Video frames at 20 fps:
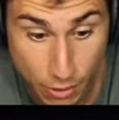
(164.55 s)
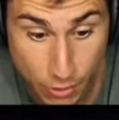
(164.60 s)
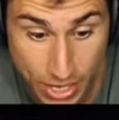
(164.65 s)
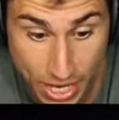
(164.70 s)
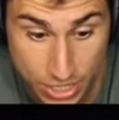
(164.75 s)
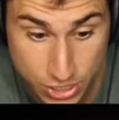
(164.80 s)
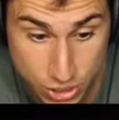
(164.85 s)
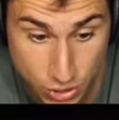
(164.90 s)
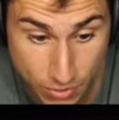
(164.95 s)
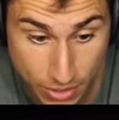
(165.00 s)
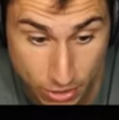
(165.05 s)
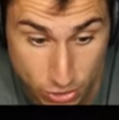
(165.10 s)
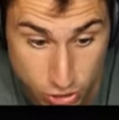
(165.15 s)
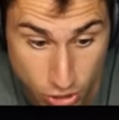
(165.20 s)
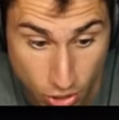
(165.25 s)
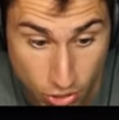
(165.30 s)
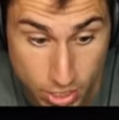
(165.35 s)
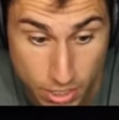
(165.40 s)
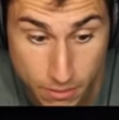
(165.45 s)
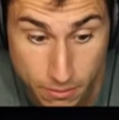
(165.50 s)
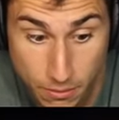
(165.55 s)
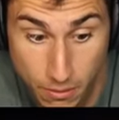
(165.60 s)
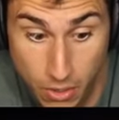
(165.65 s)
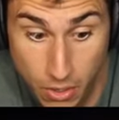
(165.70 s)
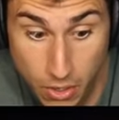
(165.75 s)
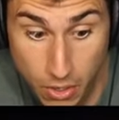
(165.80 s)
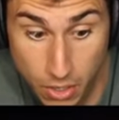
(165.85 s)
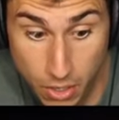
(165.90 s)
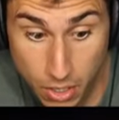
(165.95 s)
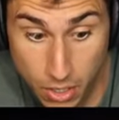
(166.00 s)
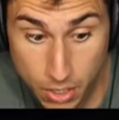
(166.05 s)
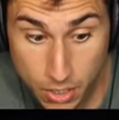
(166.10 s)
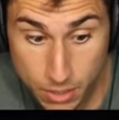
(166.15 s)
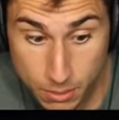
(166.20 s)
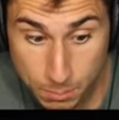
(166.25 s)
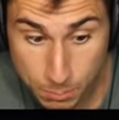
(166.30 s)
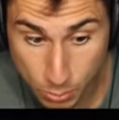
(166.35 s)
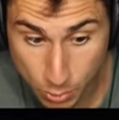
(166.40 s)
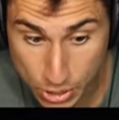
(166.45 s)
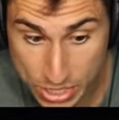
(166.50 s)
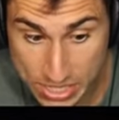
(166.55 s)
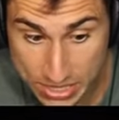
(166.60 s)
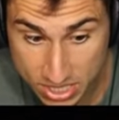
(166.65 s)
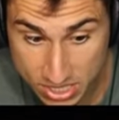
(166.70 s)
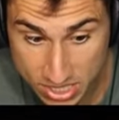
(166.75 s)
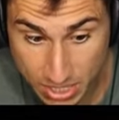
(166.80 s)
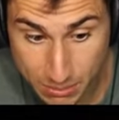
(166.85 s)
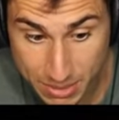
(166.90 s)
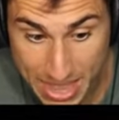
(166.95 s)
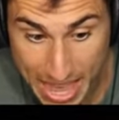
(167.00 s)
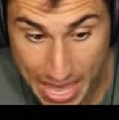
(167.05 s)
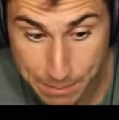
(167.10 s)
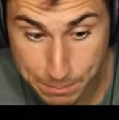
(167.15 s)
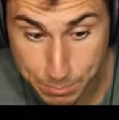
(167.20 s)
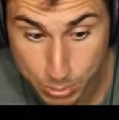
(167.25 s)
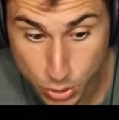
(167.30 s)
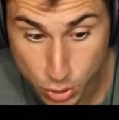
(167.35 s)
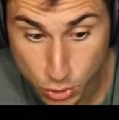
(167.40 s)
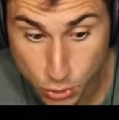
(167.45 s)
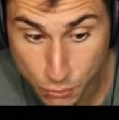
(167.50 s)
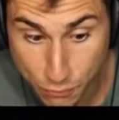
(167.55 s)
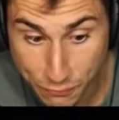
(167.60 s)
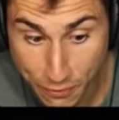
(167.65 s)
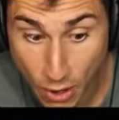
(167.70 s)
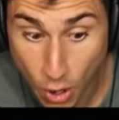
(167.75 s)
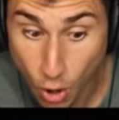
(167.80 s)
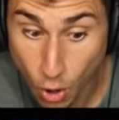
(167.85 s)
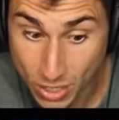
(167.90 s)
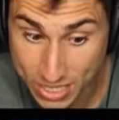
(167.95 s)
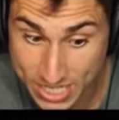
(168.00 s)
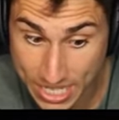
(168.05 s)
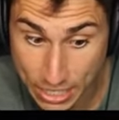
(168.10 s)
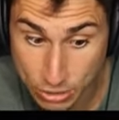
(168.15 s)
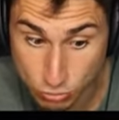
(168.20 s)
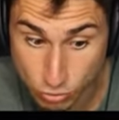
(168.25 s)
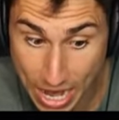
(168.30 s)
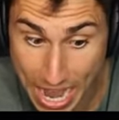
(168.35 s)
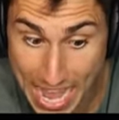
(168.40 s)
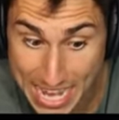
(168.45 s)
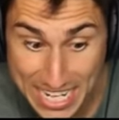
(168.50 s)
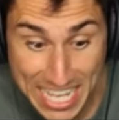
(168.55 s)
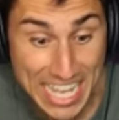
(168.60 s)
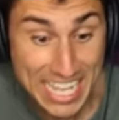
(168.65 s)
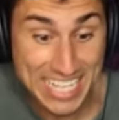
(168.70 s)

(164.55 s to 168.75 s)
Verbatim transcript: Okay, so they're starting to breathe some of that blue Oh, it's getting red.